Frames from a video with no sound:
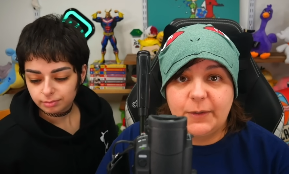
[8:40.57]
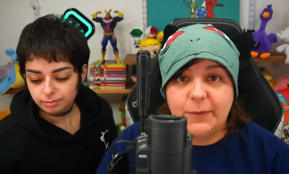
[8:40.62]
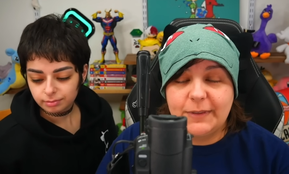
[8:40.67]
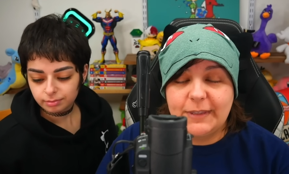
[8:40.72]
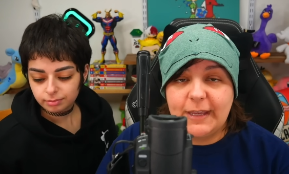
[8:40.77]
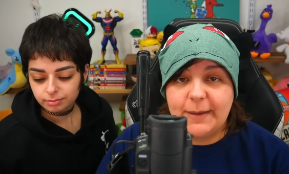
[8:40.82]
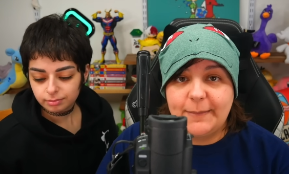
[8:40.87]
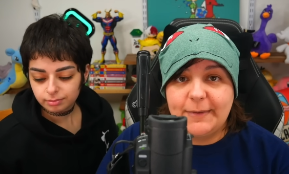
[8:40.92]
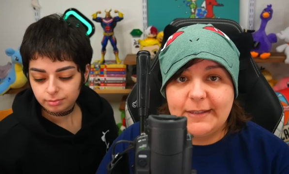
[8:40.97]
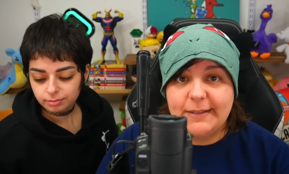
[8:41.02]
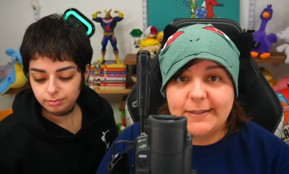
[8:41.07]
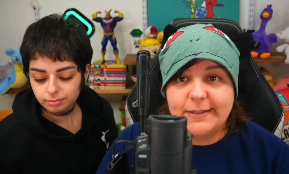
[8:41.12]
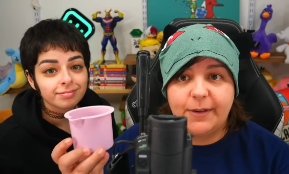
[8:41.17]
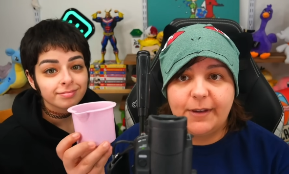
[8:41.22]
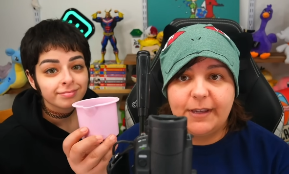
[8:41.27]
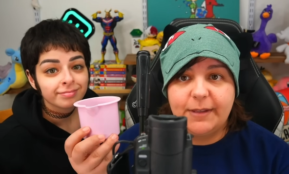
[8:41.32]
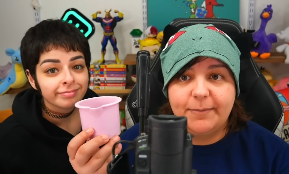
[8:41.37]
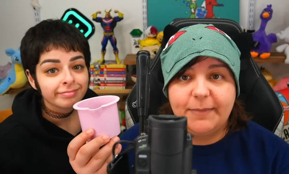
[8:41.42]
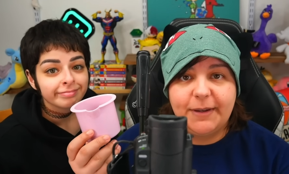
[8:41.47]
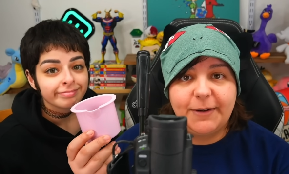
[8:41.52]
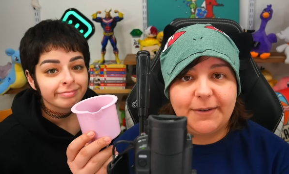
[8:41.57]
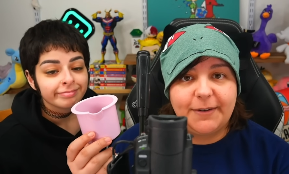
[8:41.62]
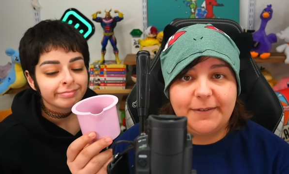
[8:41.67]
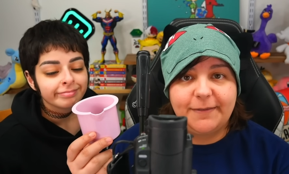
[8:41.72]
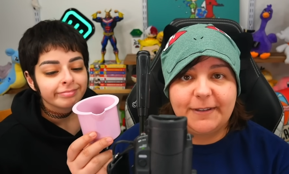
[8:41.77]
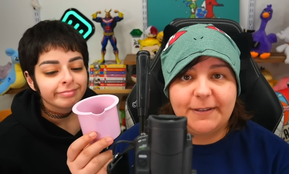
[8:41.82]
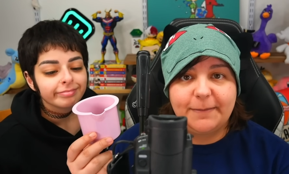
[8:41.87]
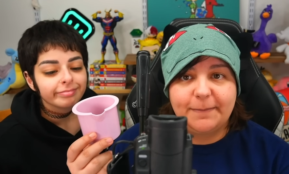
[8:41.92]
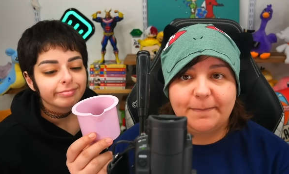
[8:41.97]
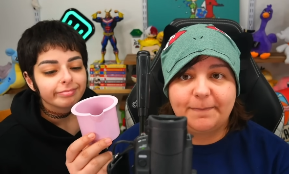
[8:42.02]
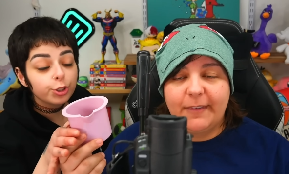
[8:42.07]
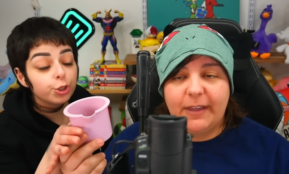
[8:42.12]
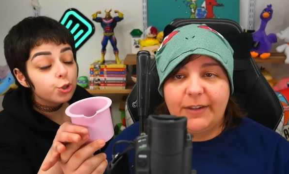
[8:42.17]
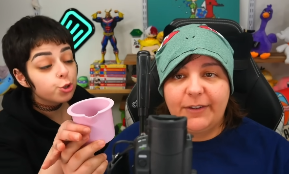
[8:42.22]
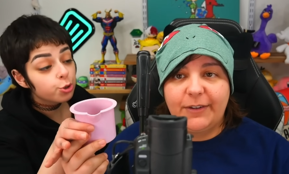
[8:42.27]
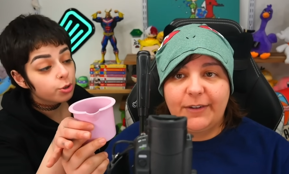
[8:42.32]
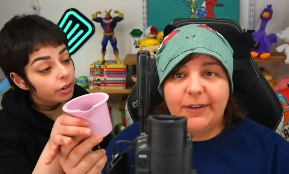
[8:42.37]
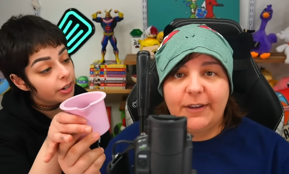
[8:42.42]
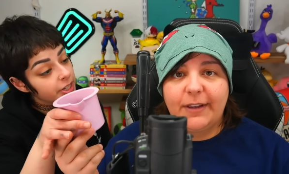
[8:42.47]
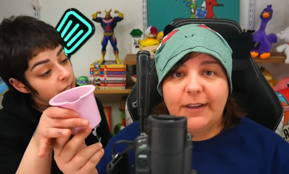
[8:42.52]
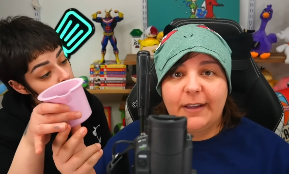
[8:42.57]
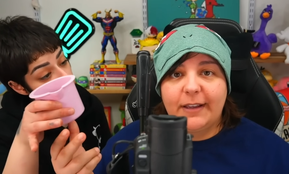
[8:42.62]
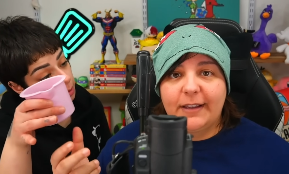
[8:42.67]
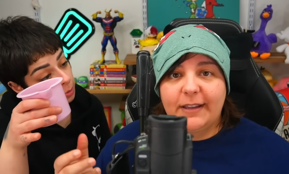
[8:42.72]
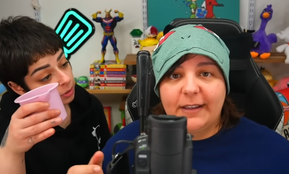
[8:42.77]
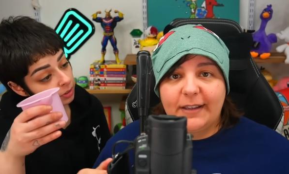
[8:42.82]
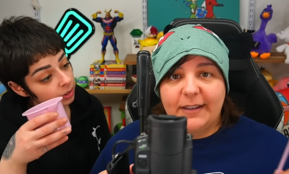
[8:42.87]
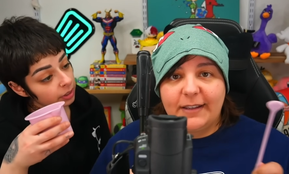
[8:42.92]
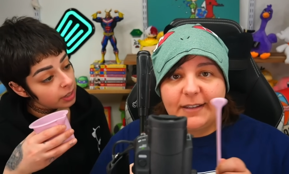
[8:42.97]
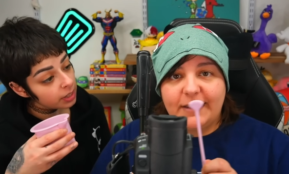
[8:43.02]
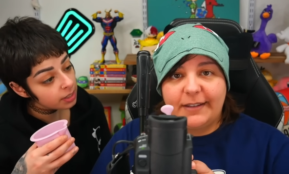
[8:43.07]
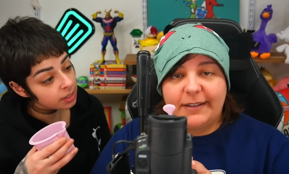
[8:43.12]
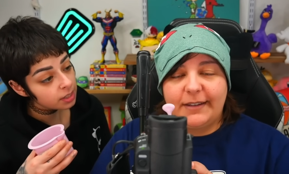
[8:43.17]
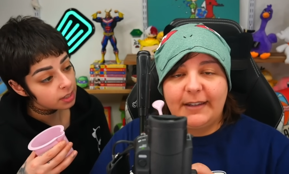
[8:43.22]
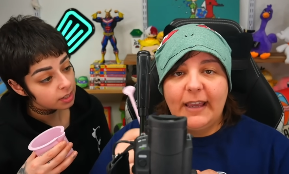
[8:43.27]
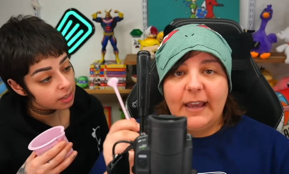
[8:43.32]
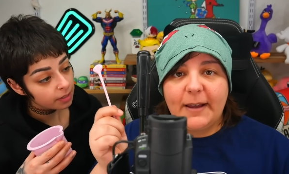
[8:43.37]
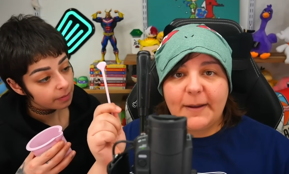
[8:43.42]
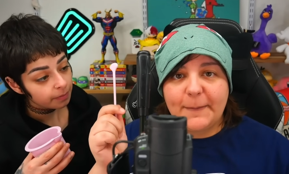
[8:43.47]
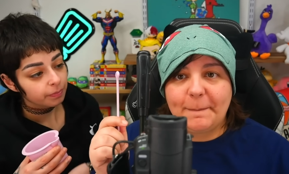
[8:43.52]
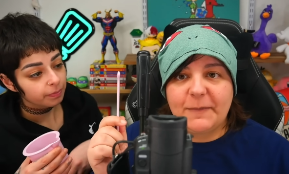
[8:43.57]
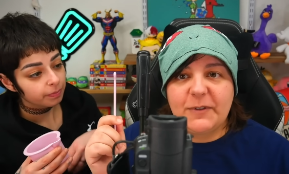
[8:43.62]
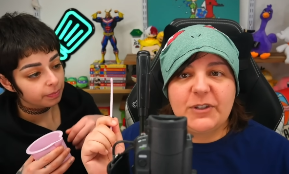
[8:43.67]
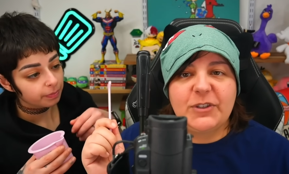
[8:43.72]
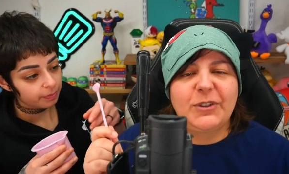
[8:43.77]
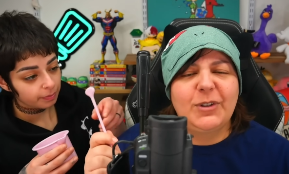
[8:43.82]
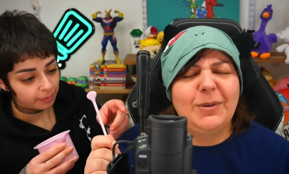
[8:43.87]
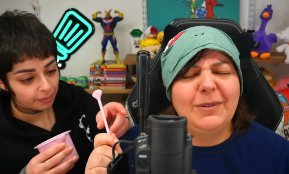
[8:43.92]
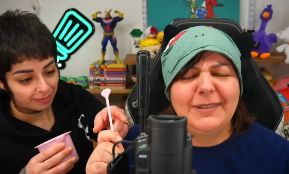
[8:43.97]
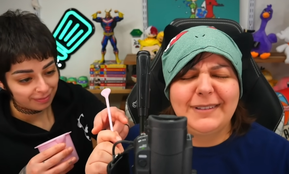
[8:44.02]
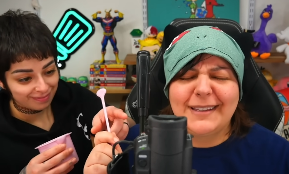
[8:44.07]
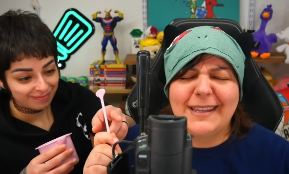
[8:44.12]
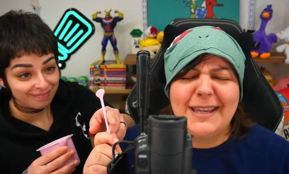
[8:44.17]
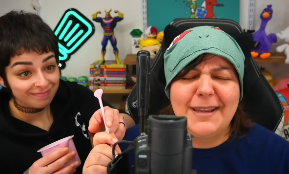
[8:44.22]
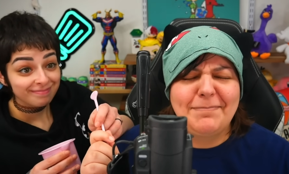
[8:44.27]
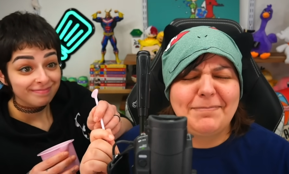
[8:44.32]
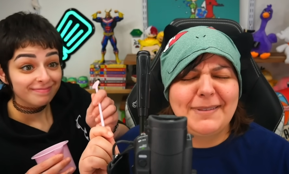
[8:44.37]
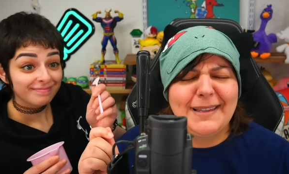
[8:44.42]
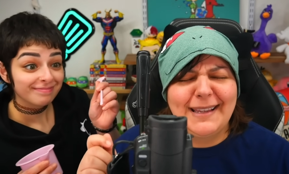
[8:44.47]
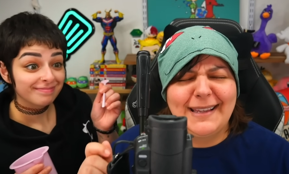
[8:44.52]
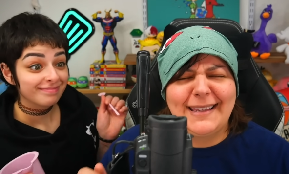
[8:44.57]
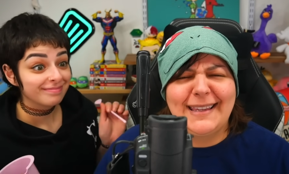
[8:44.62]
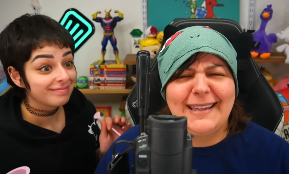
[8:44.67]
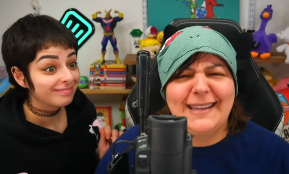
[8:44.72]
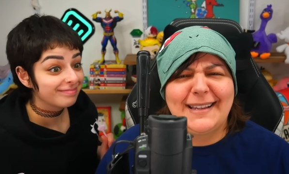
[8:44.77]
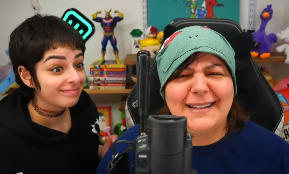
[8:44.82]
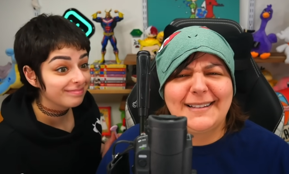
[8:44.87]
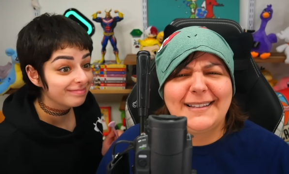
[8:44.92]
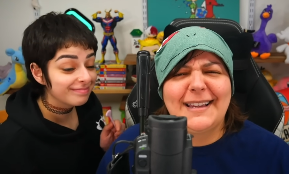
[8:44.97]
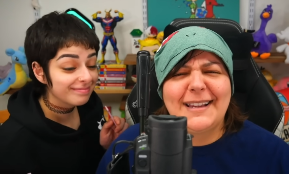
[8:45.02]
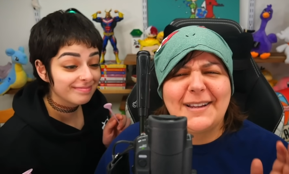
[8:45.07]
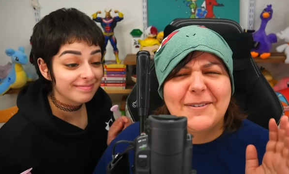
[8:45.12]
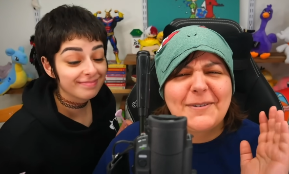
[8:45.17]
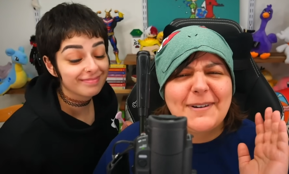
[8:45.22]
Speaker 1: know what that means? Go ahead and microwave it. You trust me with this? Yeah. Just don't keep licking. Like,